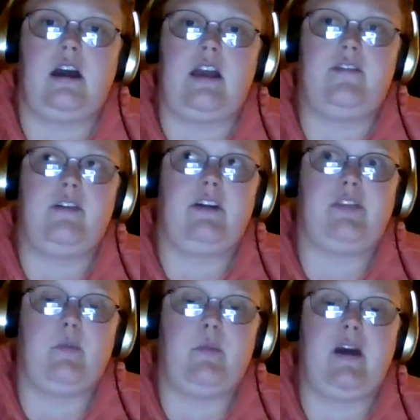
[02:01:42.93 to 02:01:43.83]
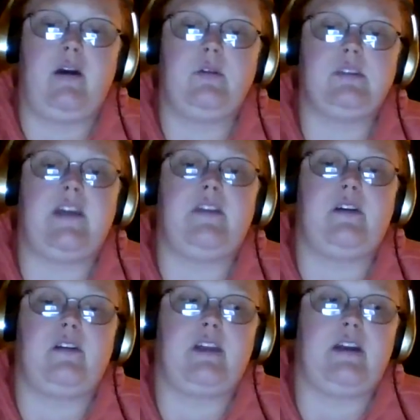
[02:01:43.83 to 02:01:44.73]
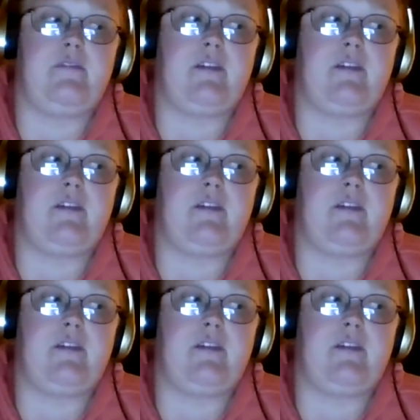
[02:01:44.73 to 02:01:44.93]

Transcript: I feel like the male was either like a